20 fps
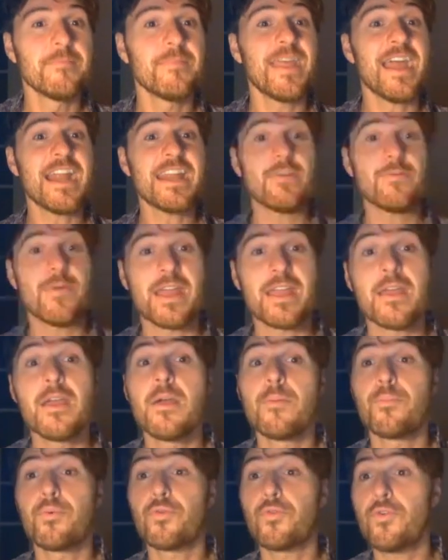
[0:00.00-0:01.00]
Anyway,
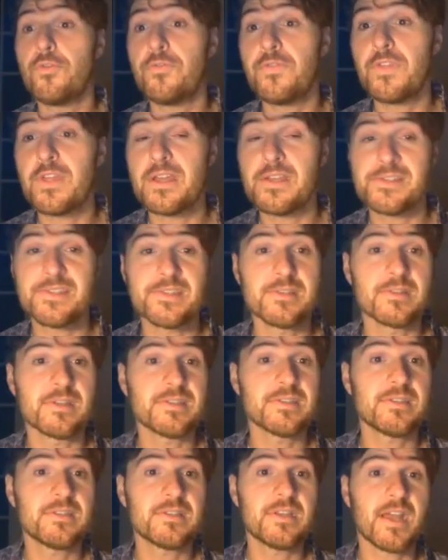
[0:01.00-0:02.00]
prove this.
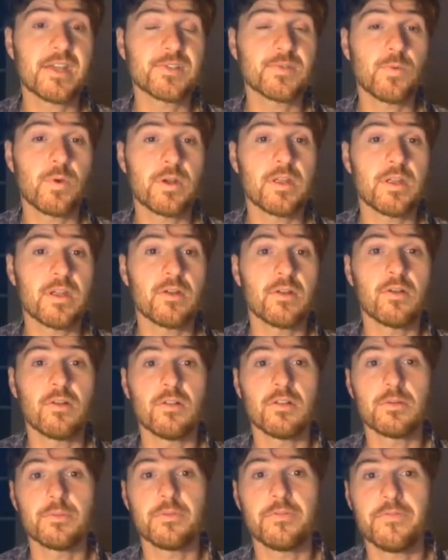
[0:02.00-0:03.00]
This is the next one here. Go a
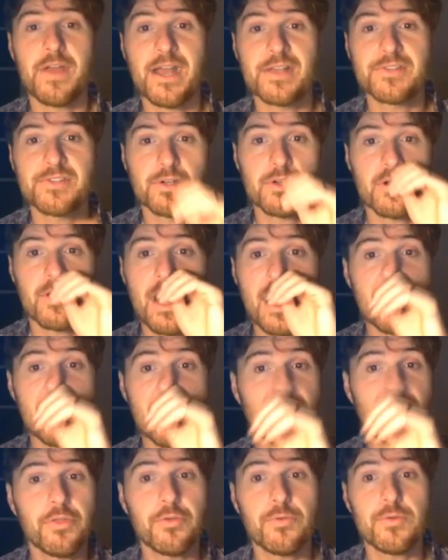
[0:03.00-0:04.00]
little bit faster here.
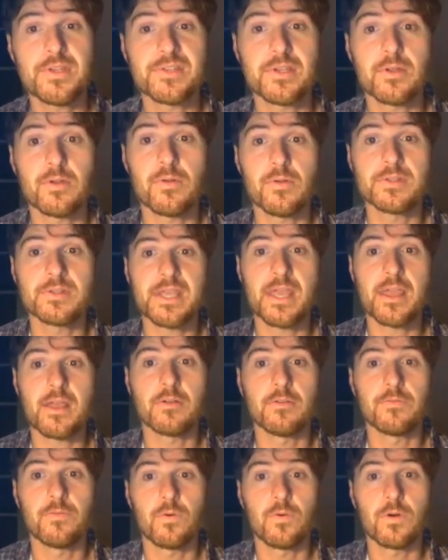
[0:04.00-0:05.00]
Angle 3 is congruent to
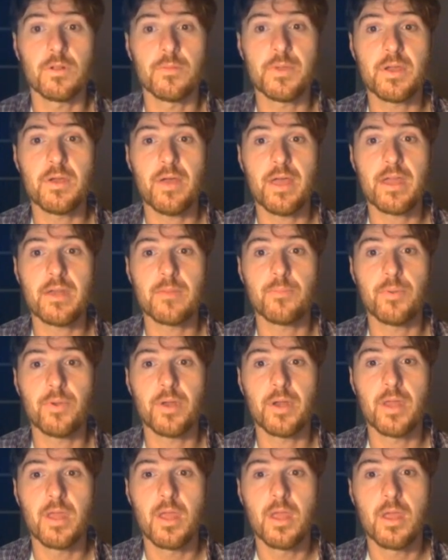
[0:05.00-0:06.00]
angle 4. Let me go ahead and
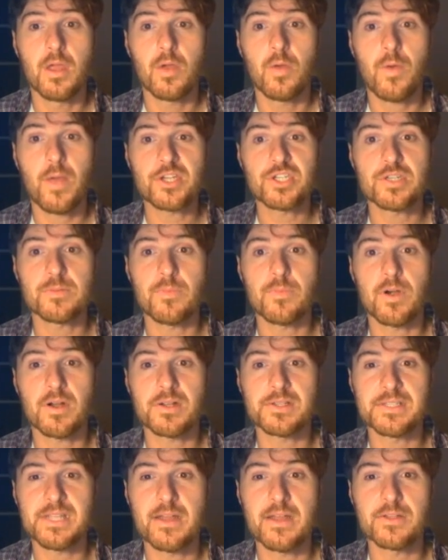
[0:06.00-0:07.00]
put question
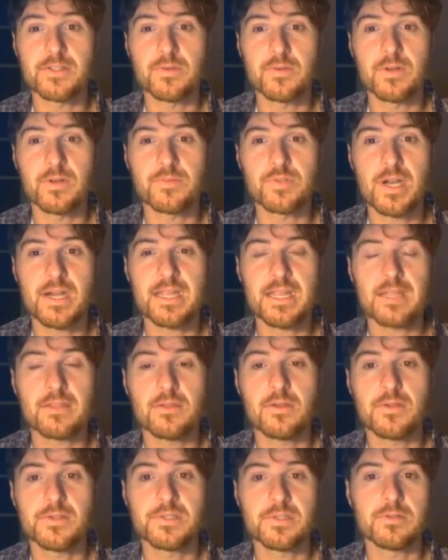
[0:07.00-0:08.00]
marks down to it. I'm trying to get
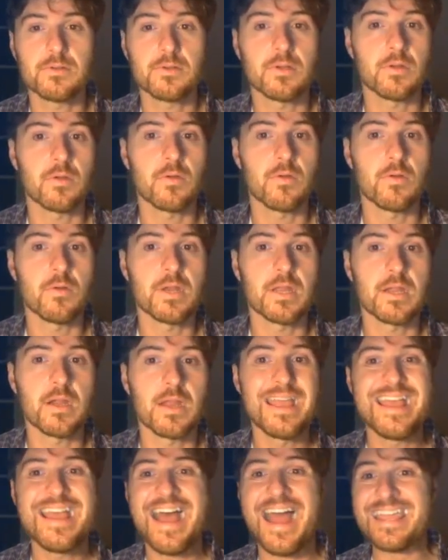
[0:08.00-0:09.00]
those two congruent here.
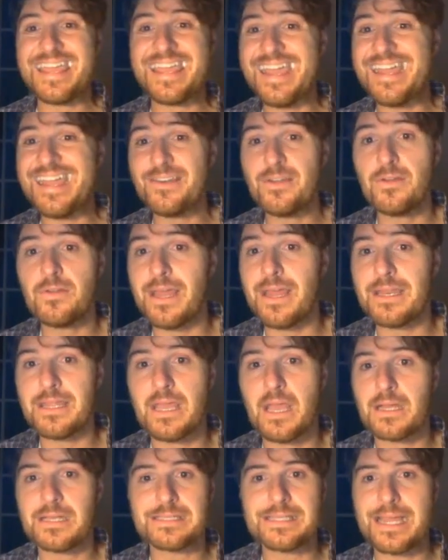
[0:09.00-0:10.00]
I can't do that
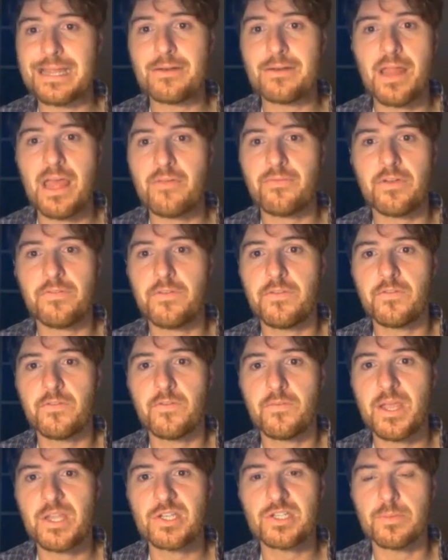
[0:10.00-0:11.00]
yet because I don't have enough
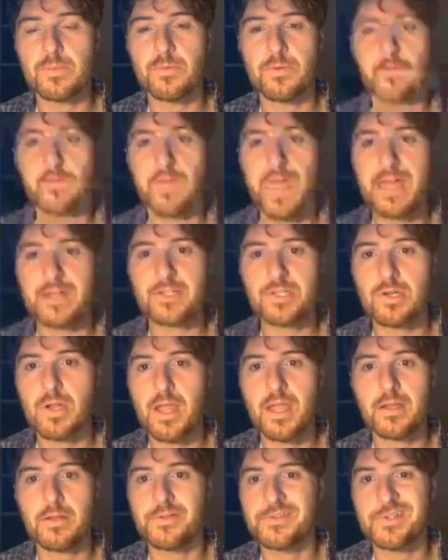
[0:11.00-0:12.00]
information to prove that
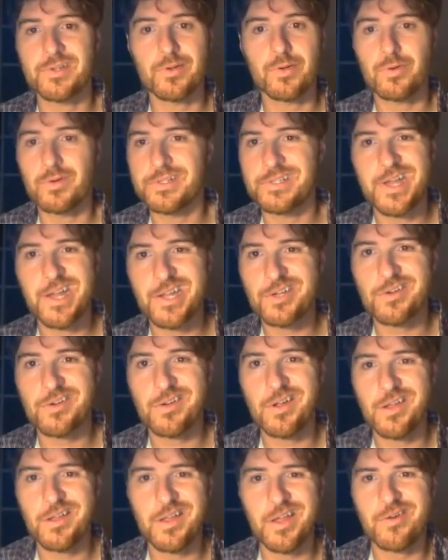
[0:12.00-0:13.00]
triangle is congruent to that
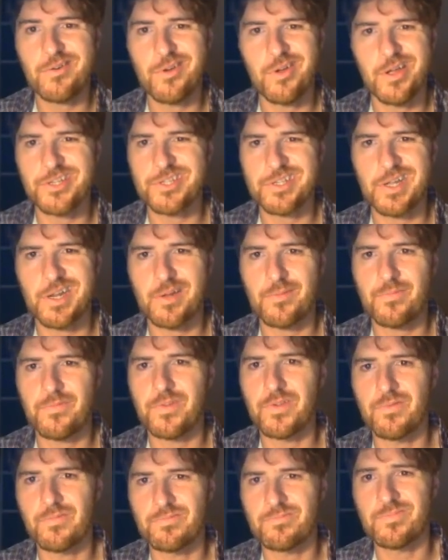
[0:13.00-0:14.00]
triangle. I don't know. I just got a
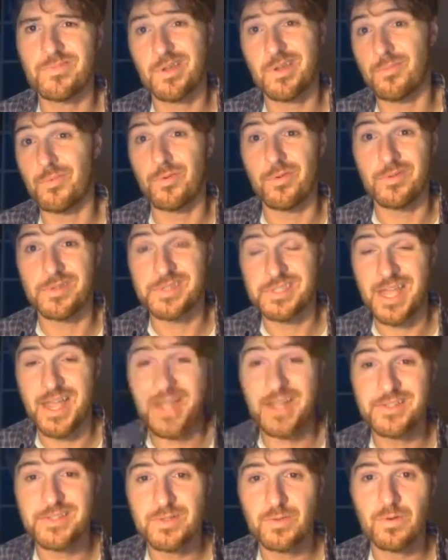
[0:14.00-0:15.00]
few congruent
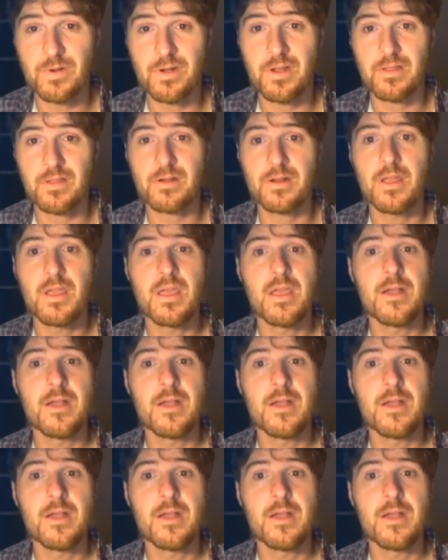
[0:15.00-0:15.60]
sides to one another.